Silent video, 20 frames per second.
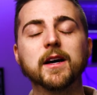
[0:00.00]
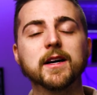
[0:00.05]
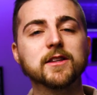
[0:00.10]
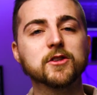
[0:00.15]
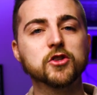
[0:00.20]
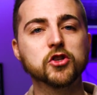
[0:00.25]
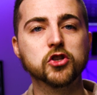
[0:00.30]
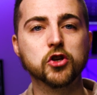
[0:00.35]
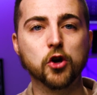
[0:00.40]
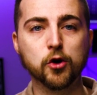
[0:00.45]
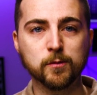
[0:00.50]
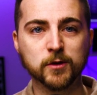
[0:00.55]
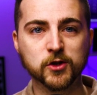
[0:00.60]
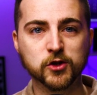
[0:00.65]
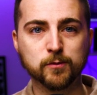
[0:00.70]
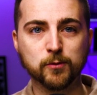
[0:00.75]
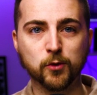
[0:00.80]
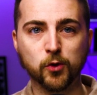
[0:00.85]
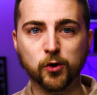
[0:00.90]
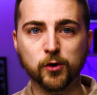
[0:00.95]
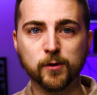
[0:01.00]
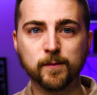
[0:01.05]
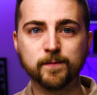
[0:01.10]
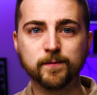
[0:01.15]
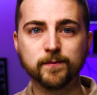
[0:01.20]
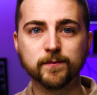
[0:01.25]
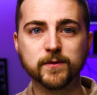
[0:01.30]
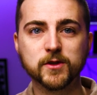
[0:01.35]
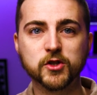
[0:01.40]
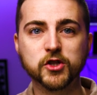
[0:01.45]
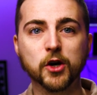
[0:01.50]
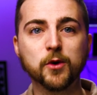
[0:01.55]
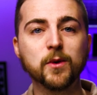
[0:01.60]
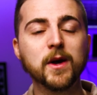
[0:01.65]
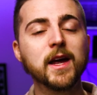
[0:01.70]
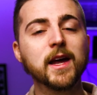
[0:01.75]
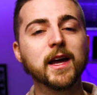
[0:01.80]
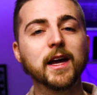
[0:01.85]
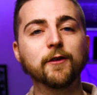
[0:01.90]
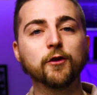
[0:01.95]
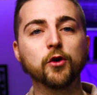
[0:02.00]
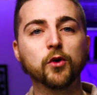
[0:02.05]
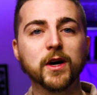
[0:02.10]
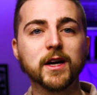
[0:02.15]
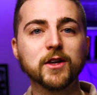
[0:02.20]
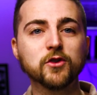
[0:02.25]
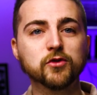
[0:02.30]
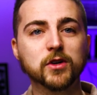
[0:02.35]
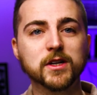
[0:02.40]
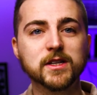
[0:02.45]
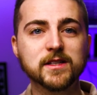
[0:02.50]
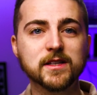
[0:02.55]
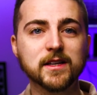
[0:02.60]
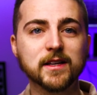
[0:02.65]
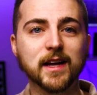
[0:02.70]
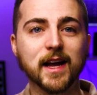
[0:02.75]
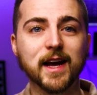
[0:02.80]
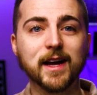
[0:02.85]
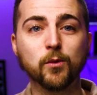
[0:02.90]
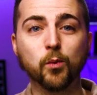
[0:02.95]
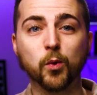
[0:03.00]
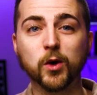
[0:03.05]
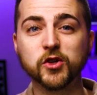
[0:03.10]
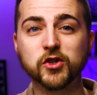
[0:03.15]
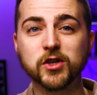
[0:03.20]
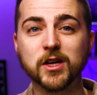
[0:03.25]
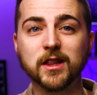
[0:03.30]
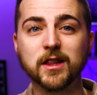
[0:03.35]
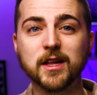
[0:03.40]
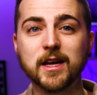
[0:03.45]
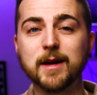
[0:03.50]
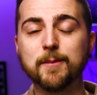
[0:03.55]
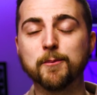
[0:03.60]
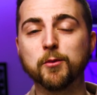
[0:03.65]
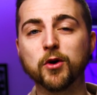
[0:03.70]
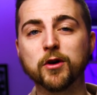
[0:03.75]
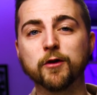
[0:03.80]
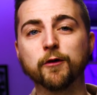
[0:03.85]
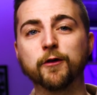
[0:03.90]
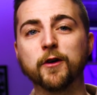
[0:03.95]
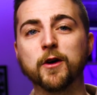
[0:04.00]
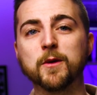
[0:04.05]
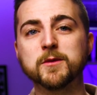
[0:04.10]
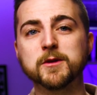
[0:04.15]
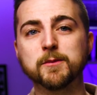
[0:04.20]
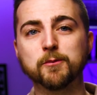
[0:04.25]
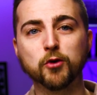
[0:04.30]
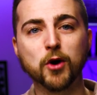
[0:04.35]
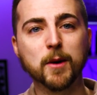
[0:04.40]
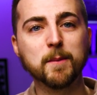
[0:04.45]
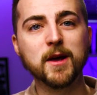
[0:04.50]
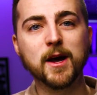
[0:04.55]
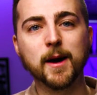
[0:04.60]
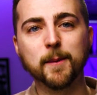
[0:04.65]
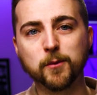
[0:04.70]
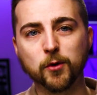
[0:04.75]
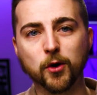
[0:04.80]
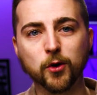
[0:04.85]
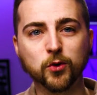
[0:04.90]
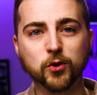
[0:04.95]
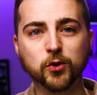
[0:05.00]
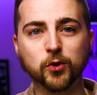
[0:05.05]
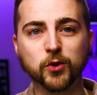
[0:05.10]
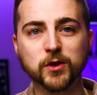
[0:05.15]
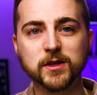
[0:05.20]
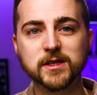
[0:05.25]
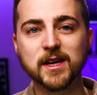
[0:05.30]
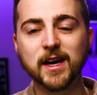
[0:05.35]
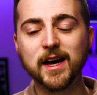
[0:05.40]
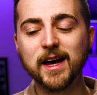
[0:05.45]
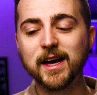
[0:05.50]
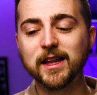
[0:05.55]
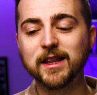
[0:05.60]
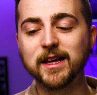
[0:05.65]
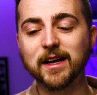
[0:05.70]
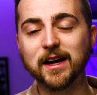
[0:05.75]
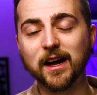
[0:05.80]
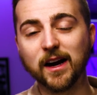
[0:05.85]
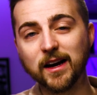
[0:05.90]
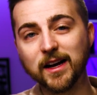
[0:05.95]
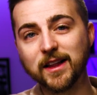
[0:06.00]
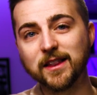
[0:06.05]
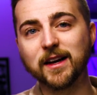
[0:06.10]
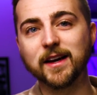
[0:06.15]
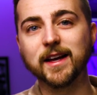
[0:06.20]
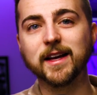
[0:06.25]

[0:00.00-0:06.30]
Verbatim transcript: and so much more. So if you're interested in watching the Brooker Films Premiere Pro course, then click the